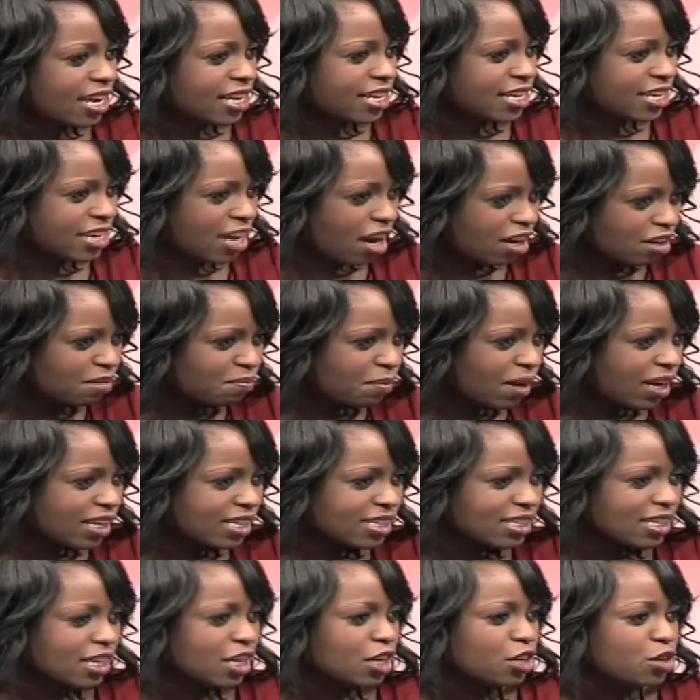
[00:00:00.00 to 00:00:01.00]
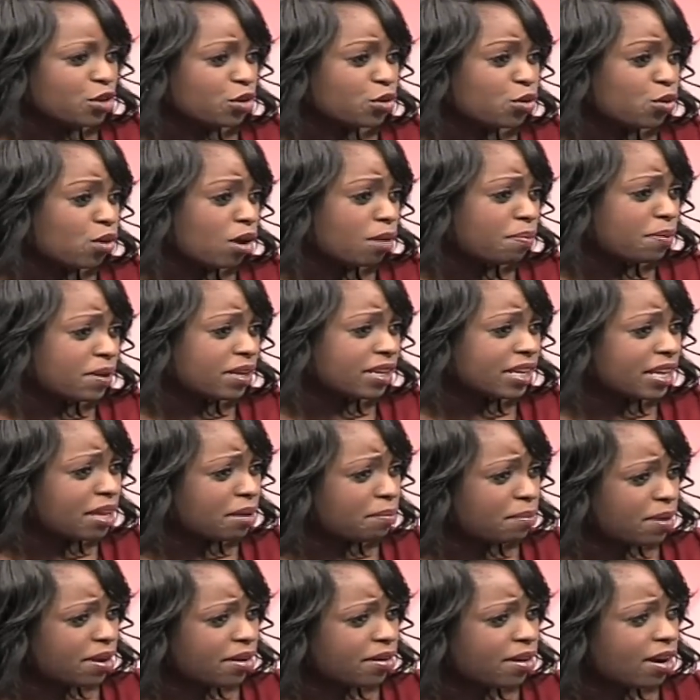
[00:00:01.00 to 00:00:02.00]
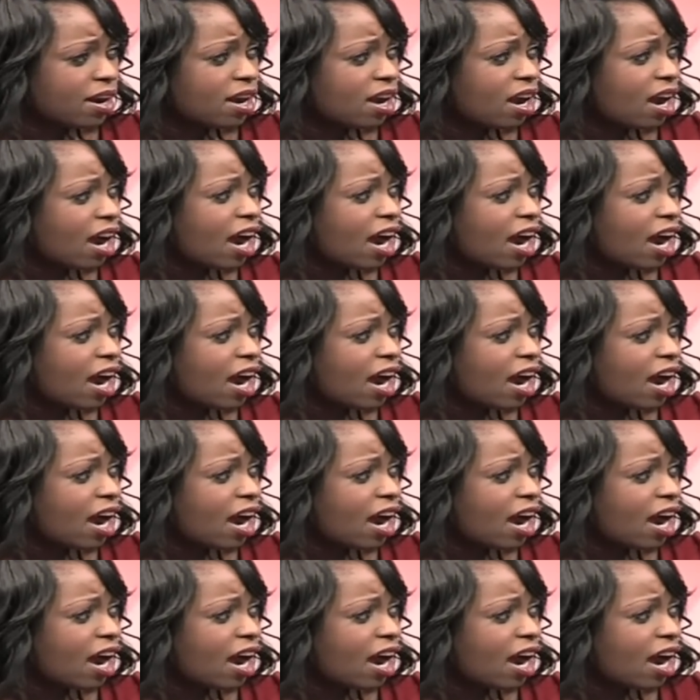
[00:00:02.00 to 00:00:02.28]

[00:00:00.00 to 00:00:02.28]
young man. You grew up in Kibera.